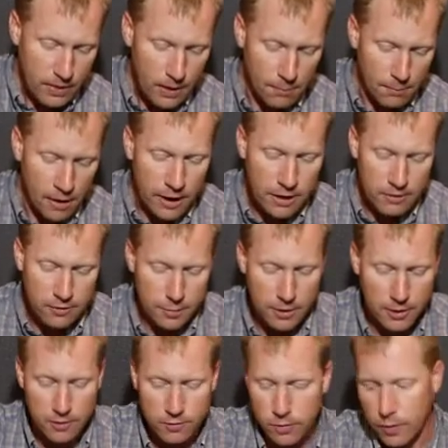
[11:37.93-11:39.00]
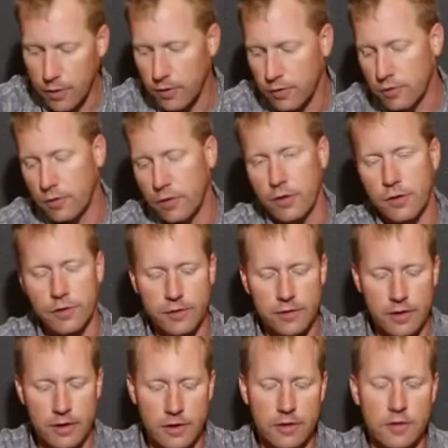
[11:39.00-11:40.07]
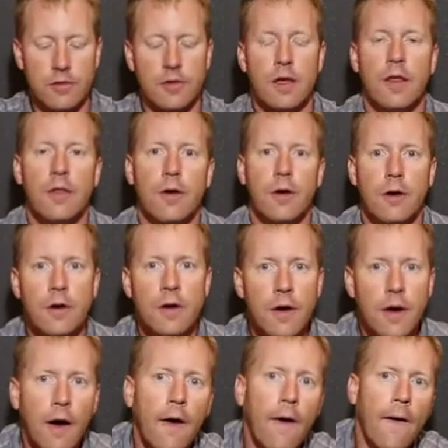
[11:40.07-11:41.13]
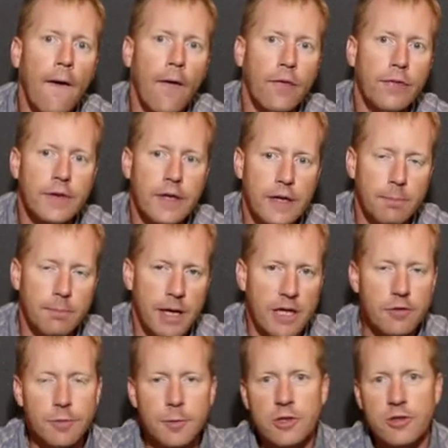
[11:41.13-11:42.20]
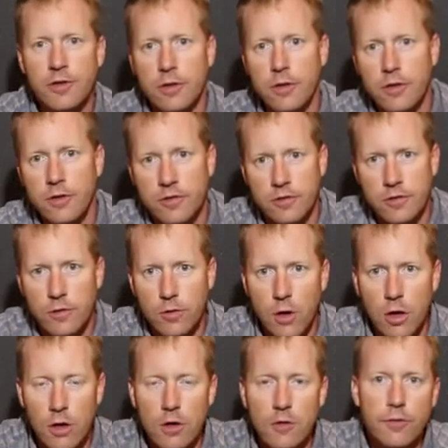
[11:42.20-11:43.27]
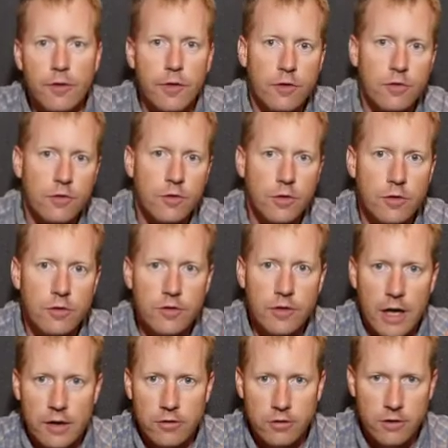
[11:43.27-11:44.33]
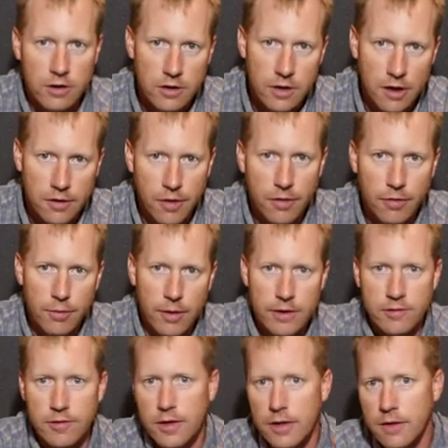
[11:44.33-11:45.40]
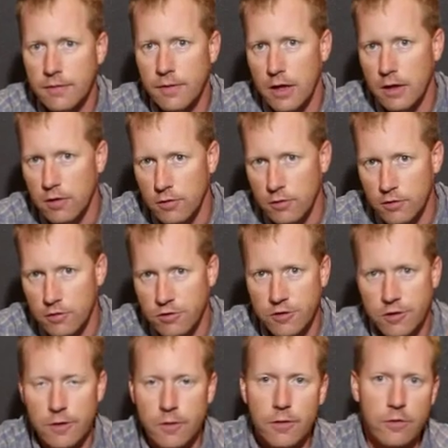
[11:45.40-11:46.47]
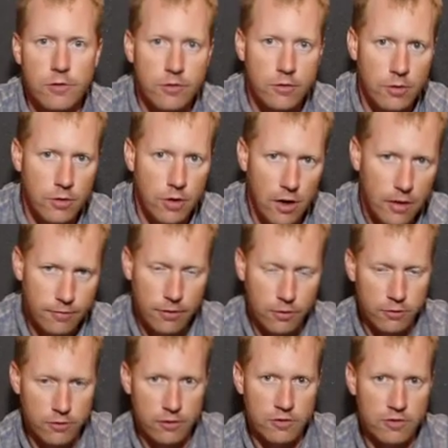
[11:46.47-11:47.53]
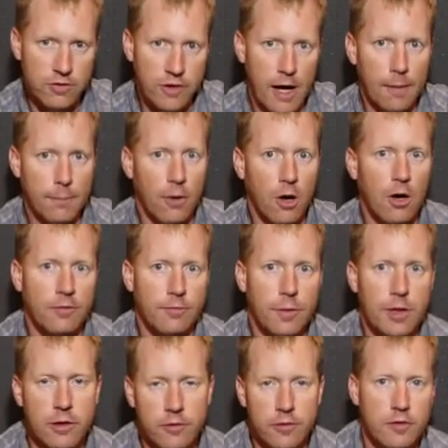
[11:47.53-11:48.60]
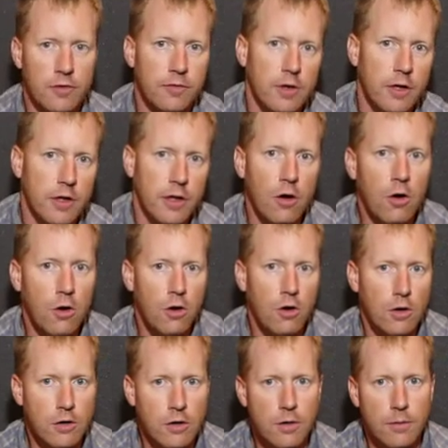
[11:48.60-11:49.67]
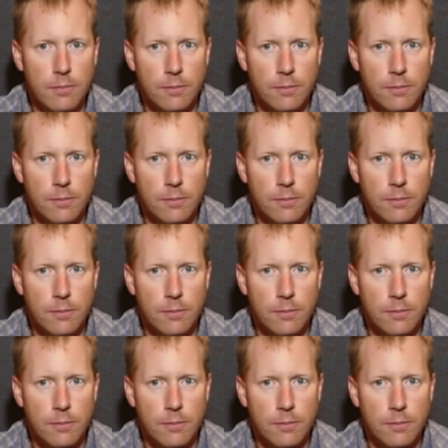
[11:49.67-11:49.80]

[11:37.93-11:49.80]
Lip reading: My experience with those screws is either the base material is too hard for the screws to actually cut the threads in, and you'll shear the screw off, it'll just snap off because it's a very hard